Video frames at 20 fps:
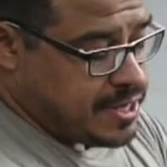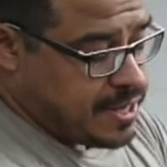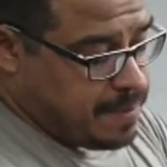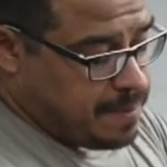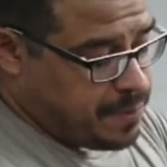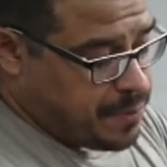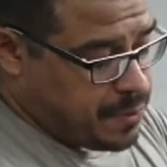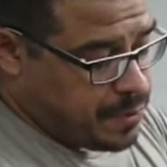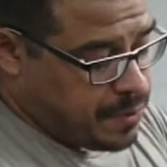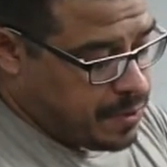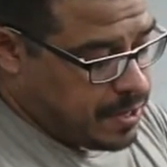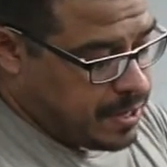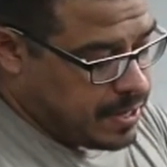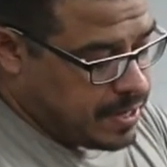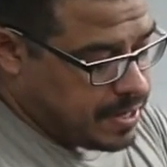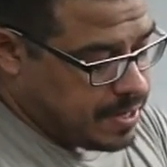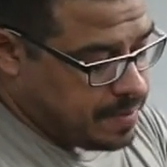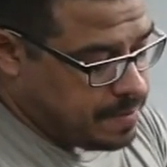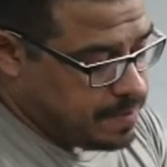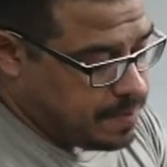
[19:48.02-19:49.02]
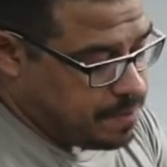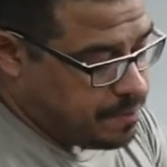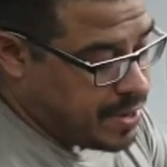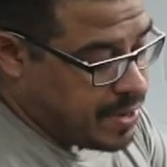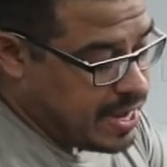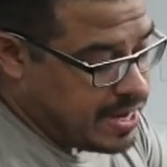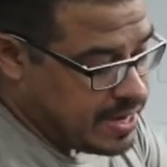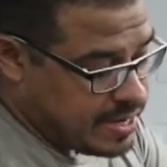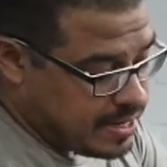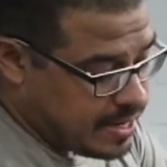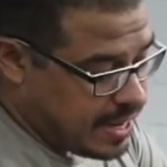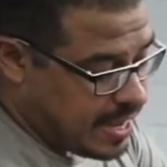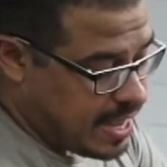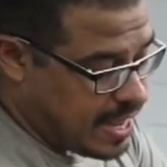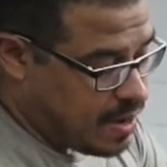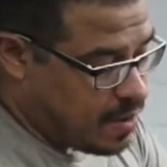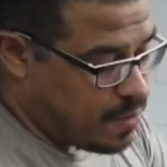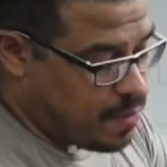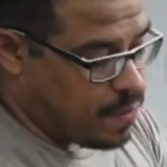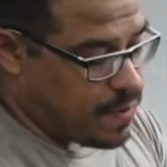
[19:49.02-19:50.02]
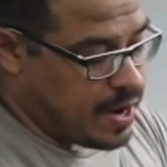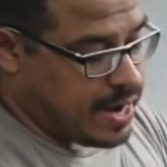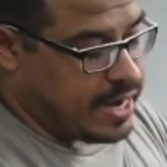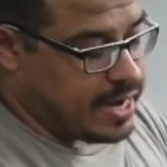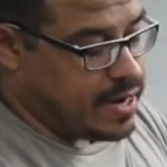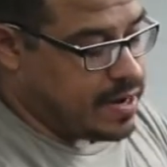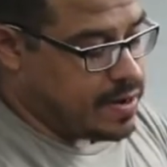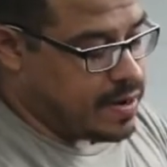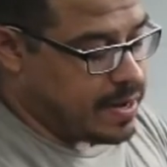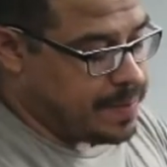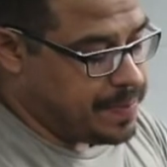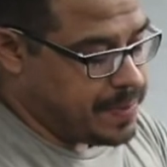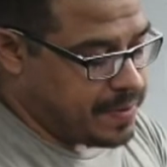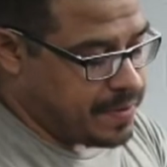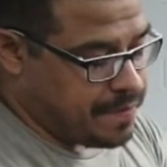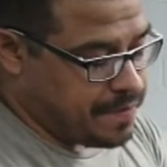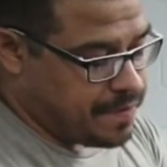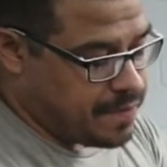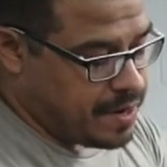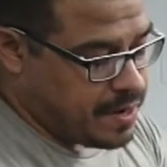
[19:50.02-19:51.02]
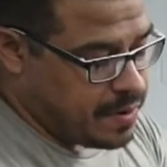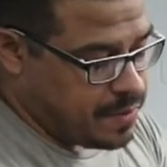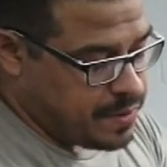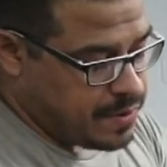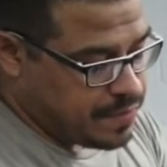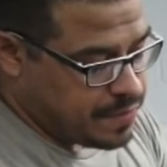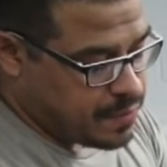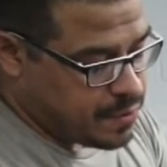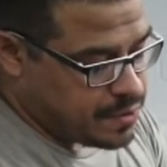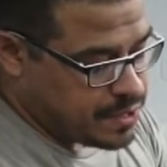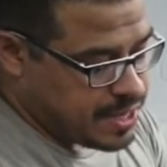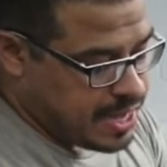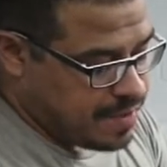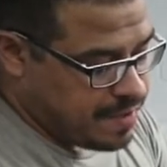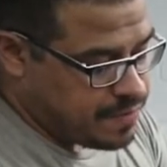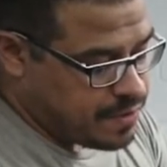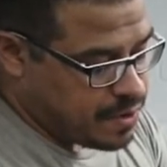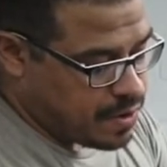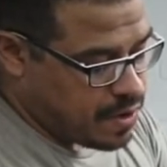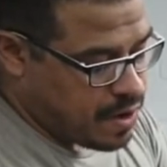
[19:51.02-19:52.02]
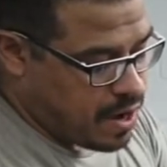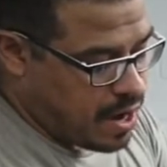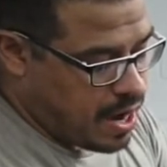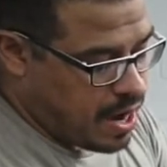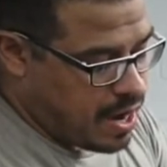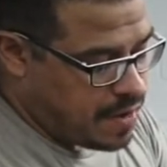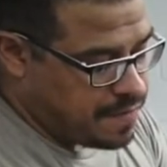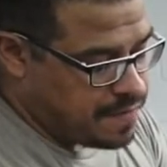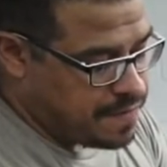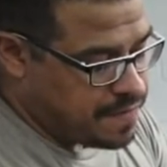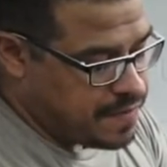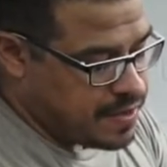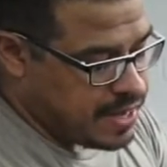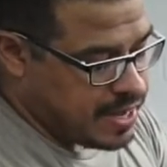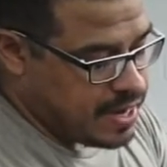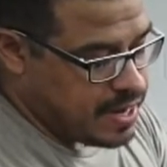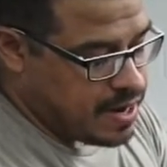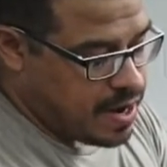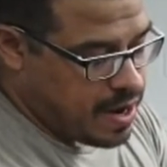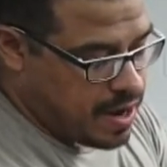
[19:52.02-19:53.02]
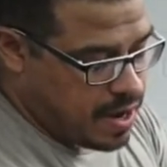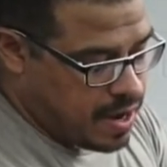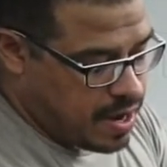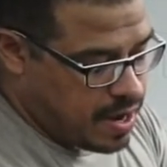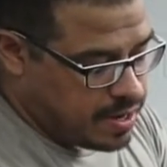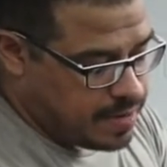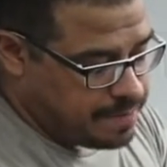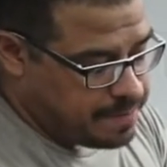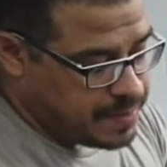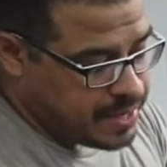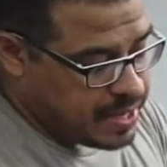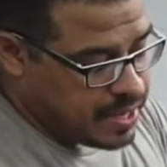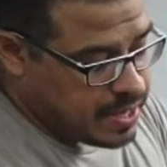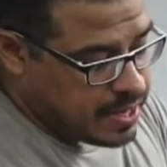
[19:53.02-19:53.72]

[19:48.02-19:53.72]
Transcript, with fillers: simple button layout right here up the front. We of course have your off and on.